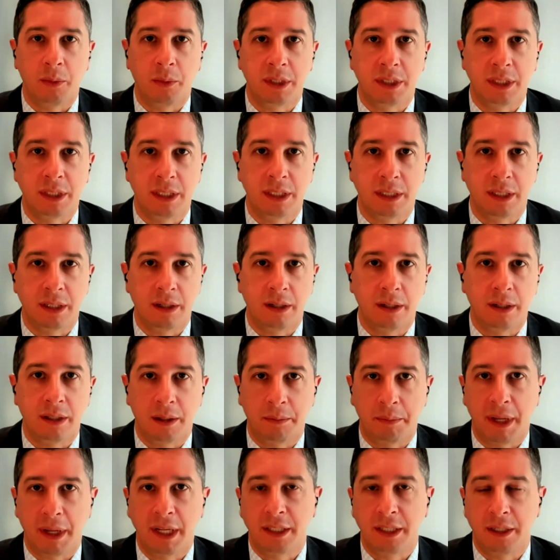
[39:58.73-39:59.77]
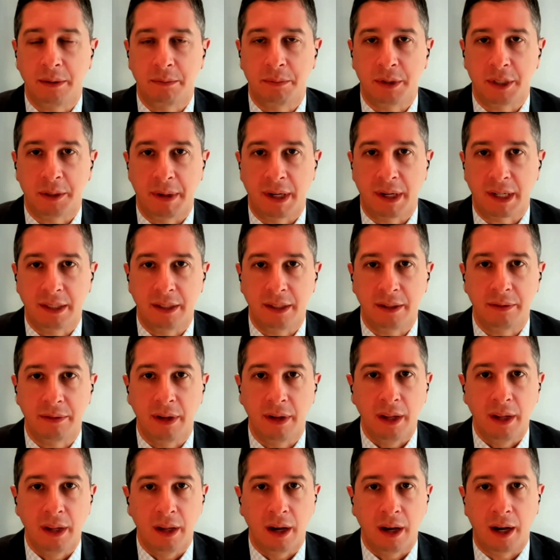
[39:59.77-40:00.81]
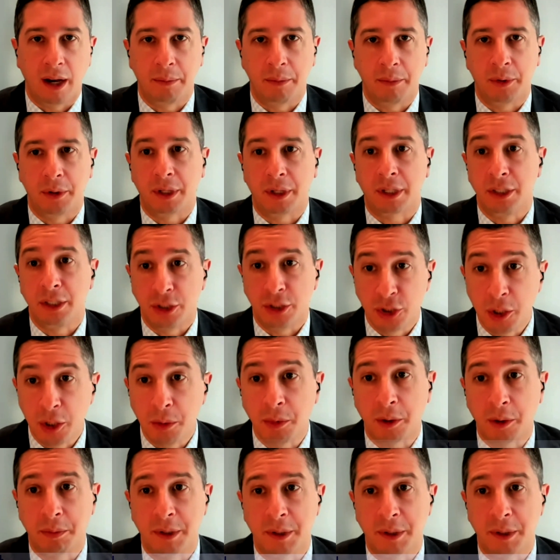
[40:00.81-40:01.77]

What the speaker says: which is the patient perspective. Or the consumer